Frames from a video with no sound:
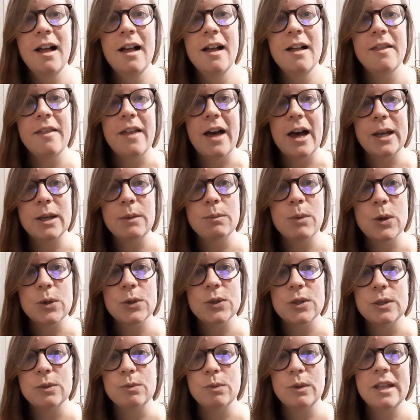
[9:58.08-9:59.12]
that
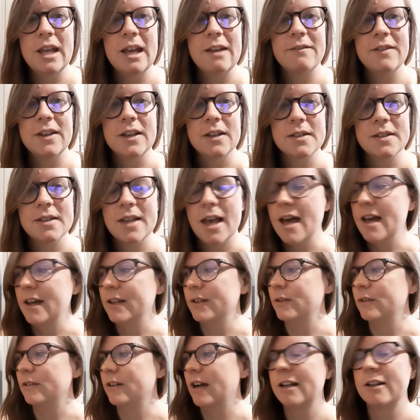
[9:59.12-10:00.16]
emotion, when they feel sad
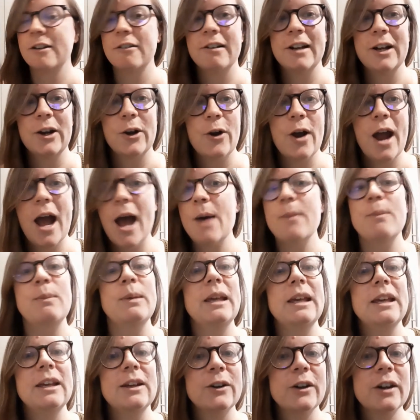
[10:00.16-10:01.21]
or angry or
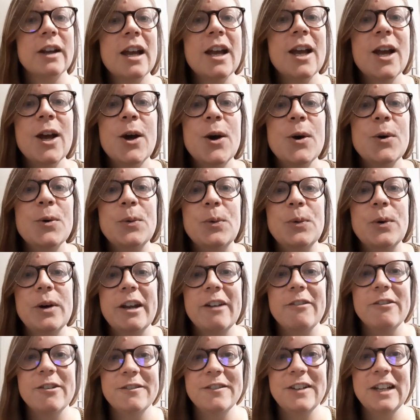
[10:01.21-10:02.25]
happy or
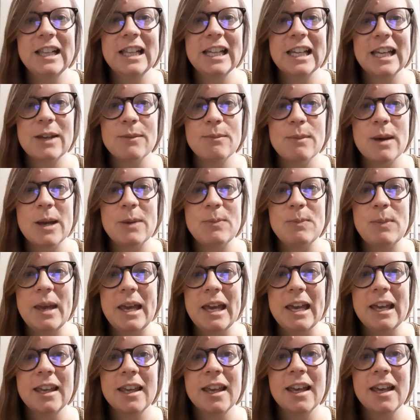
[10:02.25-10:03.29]
whatever feeling it might be.